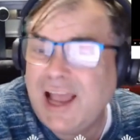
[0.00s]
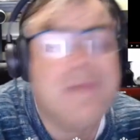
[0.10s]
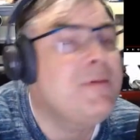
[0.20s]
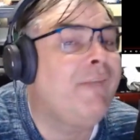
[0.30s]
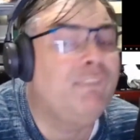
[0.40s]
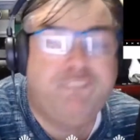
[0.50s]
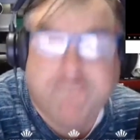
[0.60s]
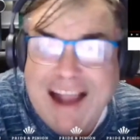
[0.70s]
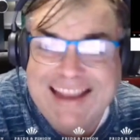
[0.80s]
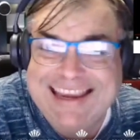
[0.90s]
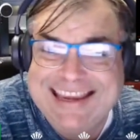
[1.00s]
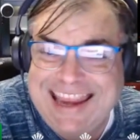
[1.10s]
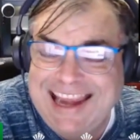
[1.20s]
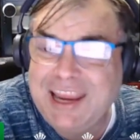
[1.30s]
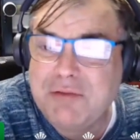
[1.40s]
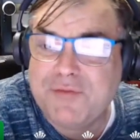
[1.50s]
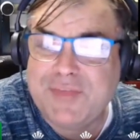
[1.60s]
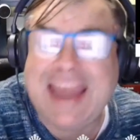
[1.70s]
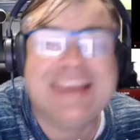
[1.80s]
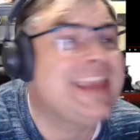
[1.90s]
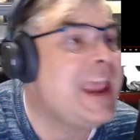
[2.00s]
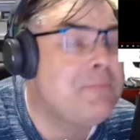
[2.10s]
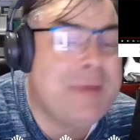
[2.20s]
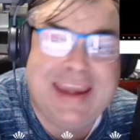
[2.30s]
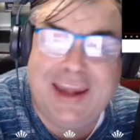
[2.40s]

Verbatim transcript: I'm not fucking dealing with that deadbeat